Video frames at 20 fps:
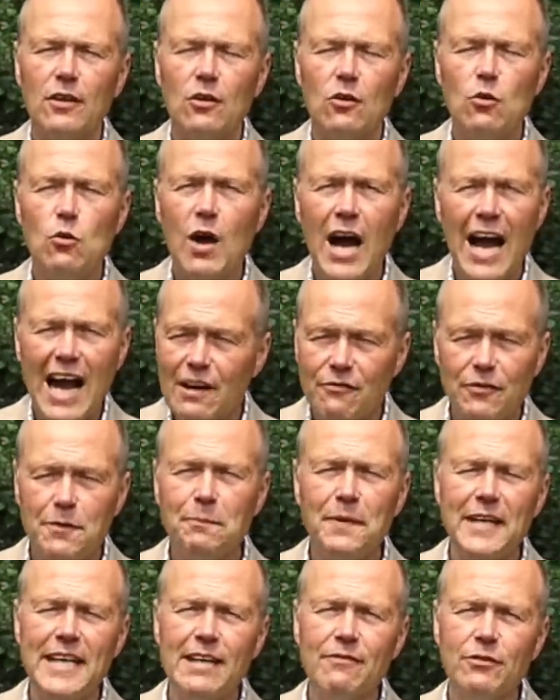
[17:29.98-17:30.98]
who
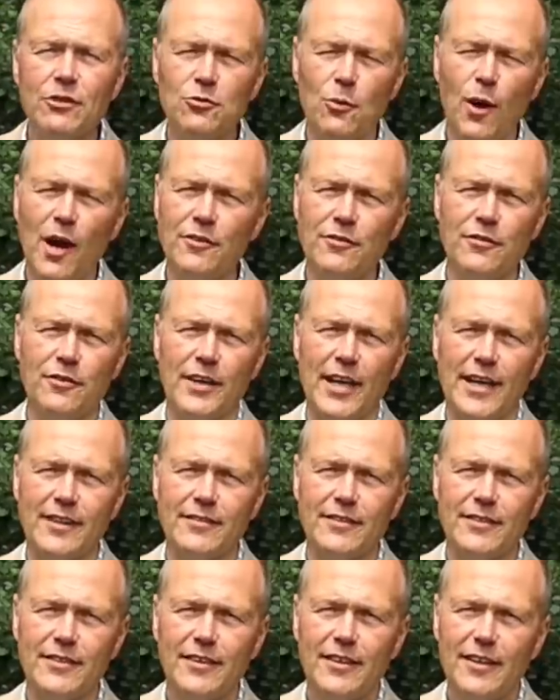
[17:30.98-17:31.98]
haven't been able to answer
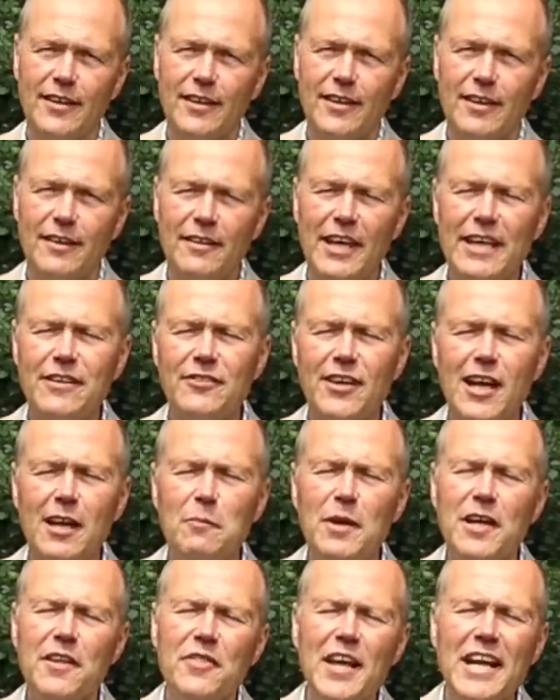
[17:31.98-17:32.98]
that. They tell
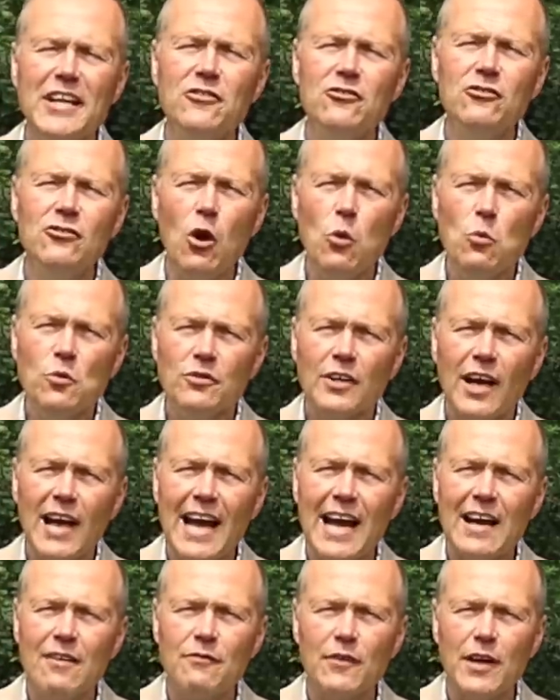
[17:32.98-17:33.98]
me they don't
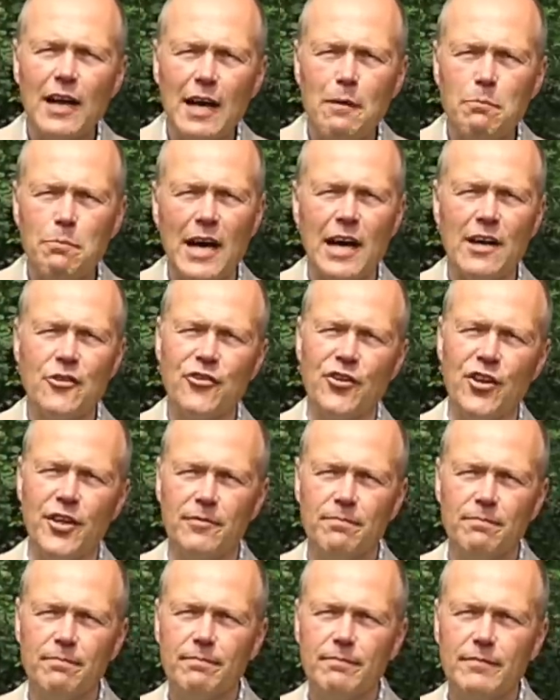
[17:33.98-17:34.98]
have a passion.
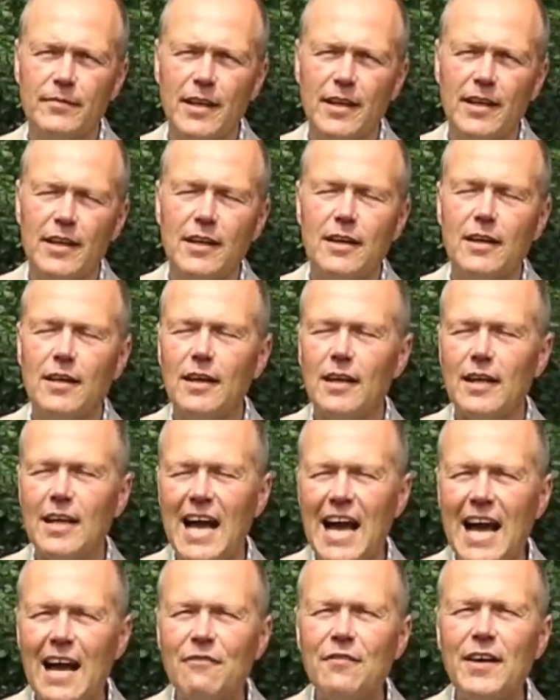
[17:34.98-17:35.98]
And
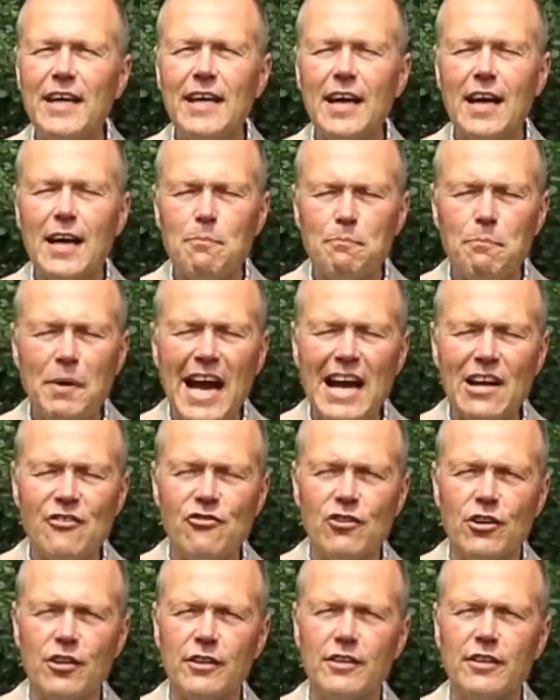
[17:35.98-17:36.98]
having a
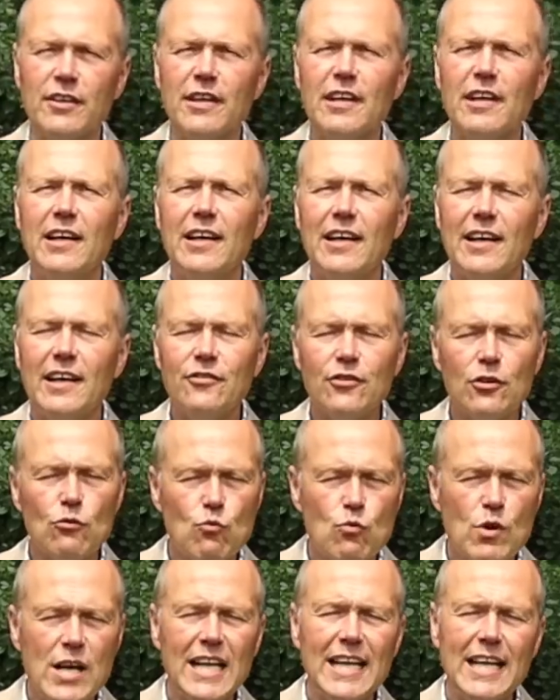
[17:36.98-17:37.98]
passion is a
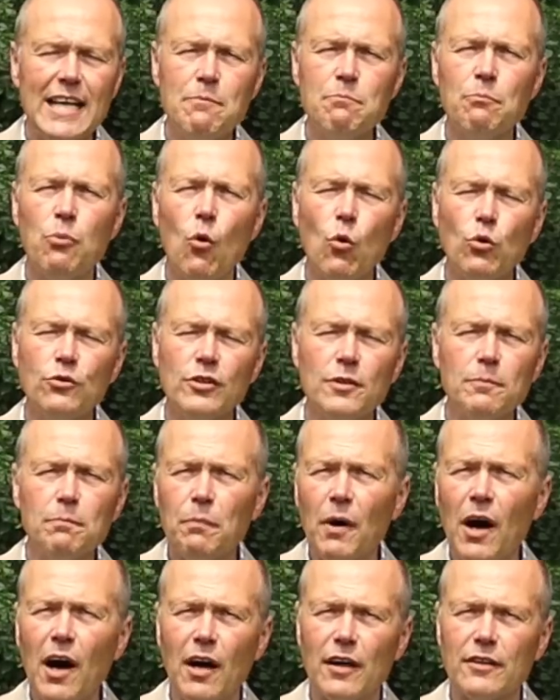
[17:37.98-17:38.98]
really important
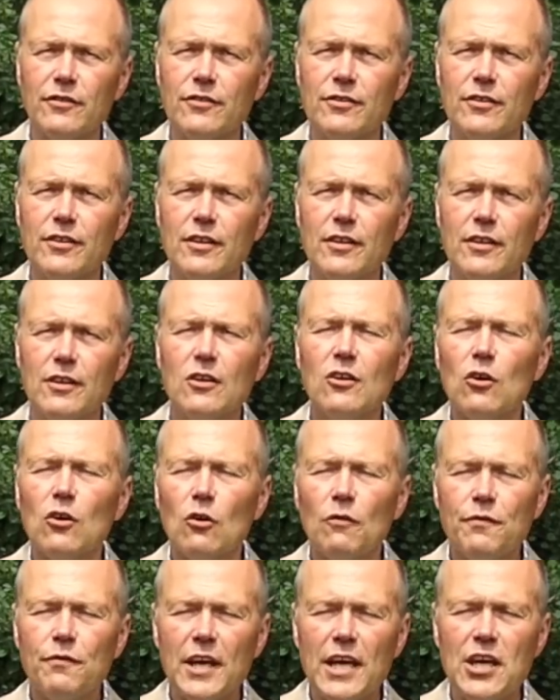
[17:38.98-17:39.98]
part
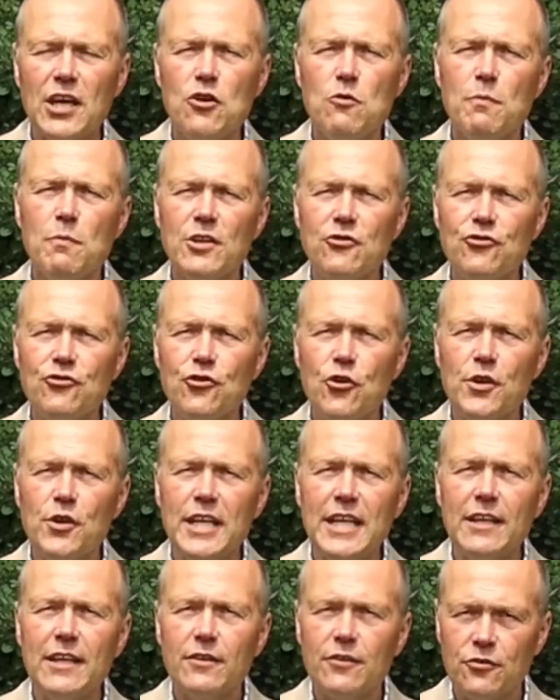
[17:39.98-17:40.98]
of the human
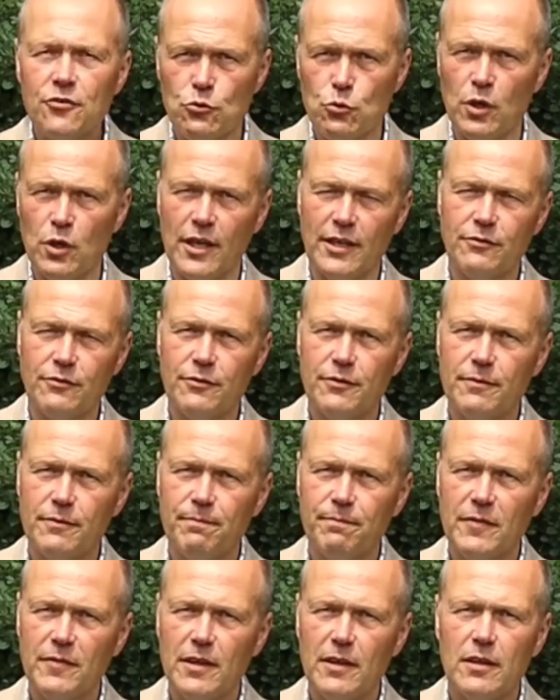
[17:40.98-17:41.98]
journey through
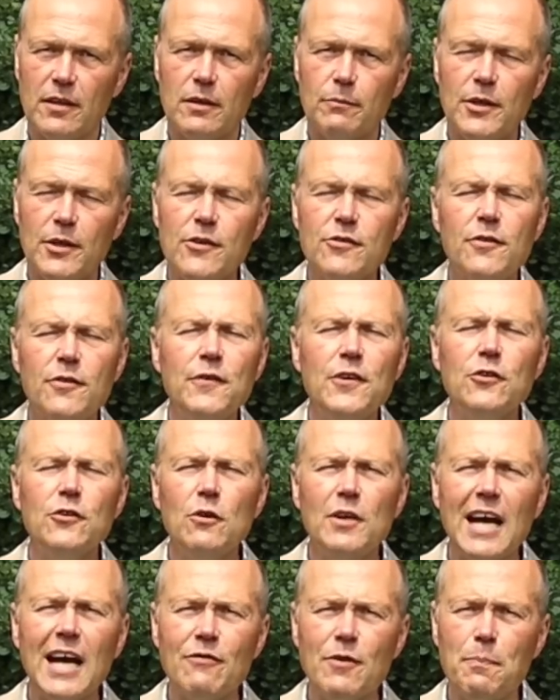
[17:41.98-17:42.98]
life. Because if you
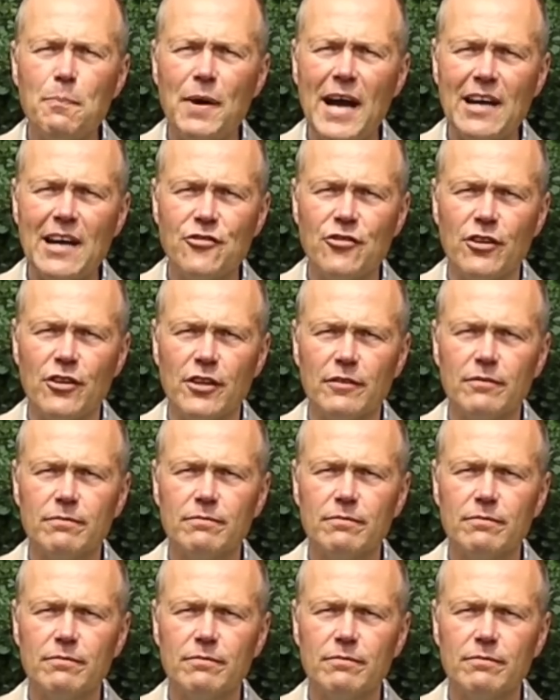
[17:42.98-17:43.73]
don't have a passion,